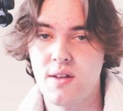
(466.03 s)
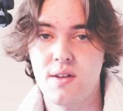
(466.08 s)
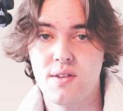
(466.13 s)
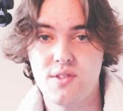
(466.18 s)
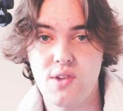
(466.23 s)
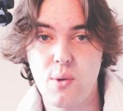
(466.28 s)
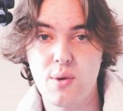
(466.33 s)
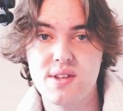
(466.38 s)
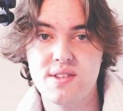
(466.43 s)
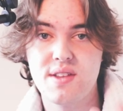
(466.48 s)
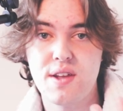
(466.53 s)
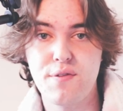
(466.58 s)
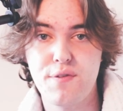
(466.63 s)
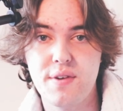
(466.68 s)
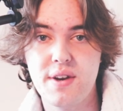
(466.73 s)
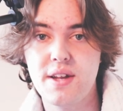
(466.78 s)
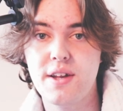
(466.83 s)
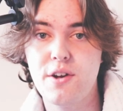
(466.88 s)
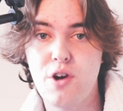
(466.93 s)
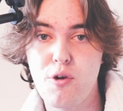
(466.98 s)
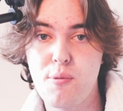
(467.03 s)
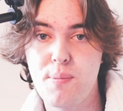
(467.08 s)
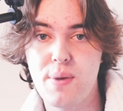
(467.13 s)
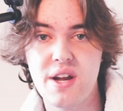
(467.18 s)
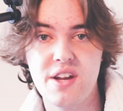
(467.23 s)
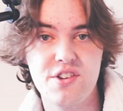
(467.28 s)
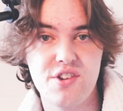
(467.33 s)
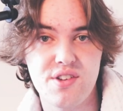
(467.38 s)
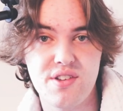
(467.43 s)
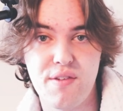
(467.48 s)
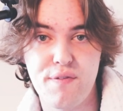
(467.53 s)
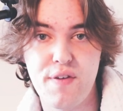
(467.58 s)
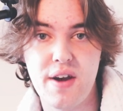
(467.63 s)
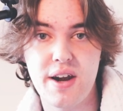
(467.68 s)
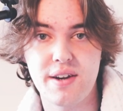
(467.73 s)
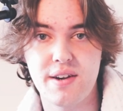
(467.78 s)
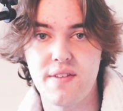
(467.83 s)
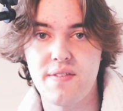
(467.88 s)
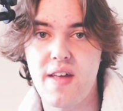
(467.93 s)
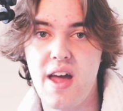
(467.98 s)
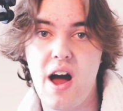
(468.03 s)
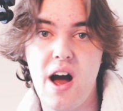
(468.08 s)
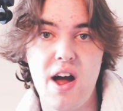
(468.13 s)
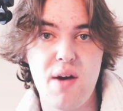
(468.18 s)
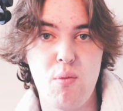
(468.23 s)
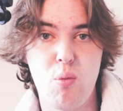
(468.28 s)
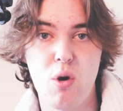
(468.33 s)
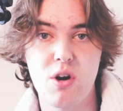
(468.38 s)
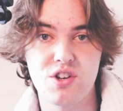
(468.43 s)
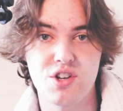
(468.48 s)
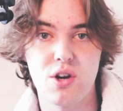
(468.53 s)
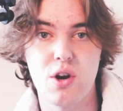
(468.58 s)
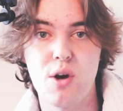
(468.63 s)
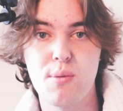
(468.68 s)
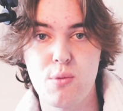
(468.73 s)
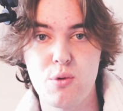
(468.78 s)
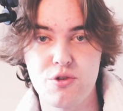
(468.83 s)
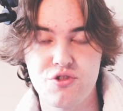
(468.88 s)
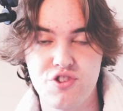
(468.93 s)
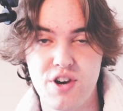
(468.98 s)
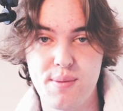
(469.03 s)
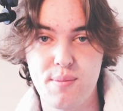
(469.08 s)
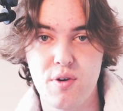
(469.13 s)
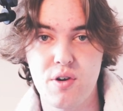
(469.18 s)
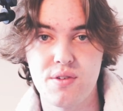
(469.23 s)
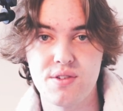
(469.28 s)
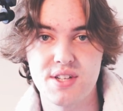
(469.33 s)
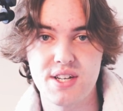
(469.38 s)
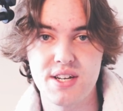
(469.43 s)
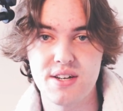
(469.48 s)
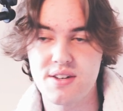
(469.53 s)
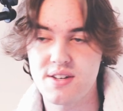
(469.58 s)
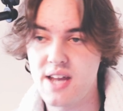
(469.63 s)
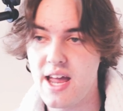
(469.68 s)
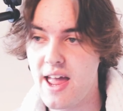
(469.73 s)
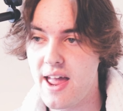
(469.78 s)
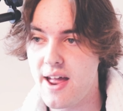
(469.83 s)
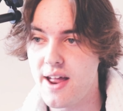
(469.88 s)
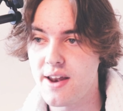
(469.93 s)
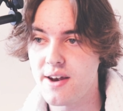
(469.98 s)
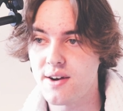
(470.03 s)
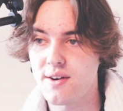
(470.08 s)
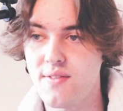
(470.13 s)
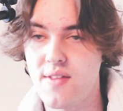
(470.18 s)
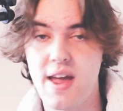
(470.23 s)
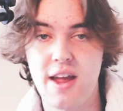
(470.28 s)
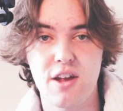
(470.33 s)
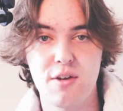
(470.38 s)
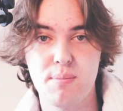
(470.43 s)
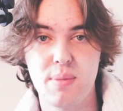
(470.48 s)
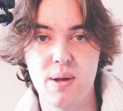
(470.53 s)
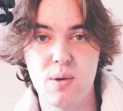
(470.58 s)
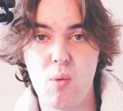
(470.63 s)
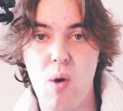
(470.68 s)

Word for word: So it definitely could be just the factor that I watch a lot more dream content, and that could be